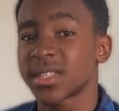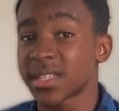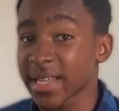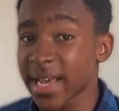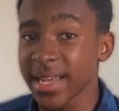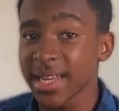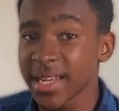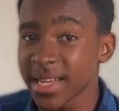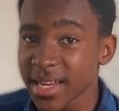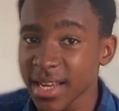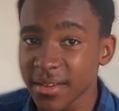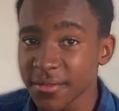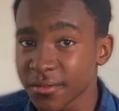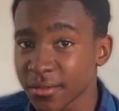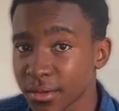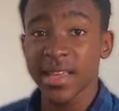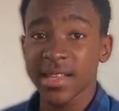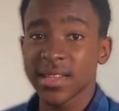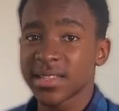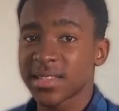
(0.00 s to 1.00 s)
Tiny
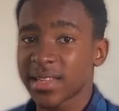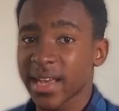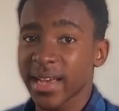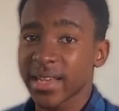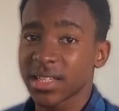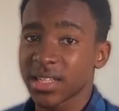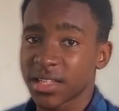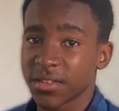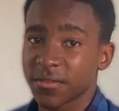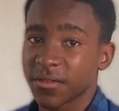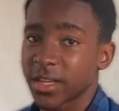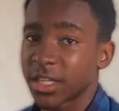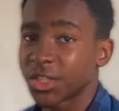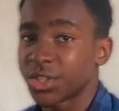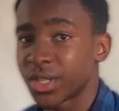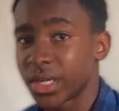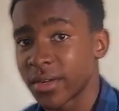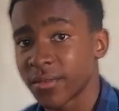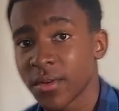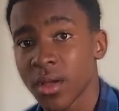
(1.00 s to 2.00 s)
11 inside this flash
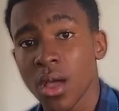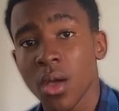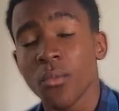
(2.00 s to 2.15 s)
drive.